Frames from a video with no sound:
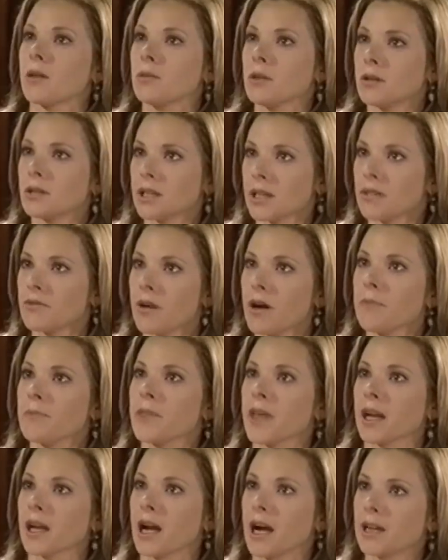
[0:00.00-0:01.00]
I will give up
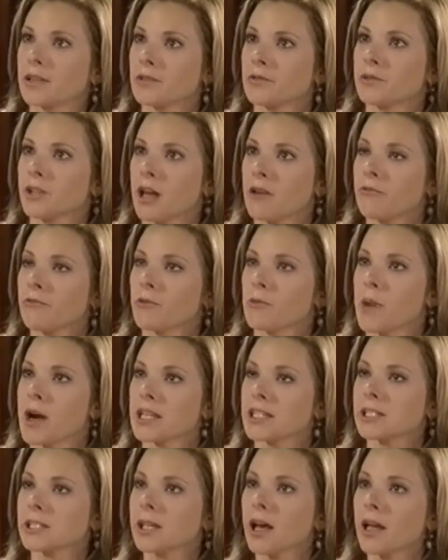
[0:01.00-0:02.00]
that kind of love for
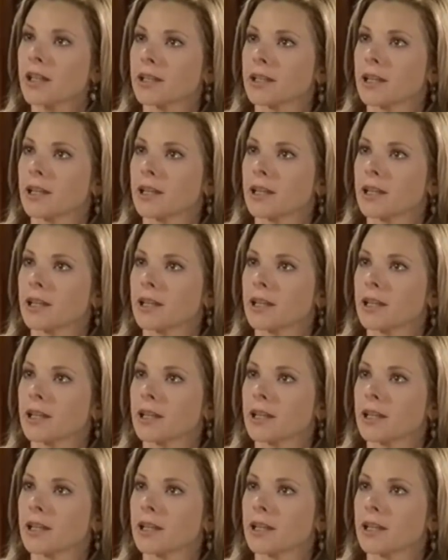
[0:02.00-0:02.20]
my son.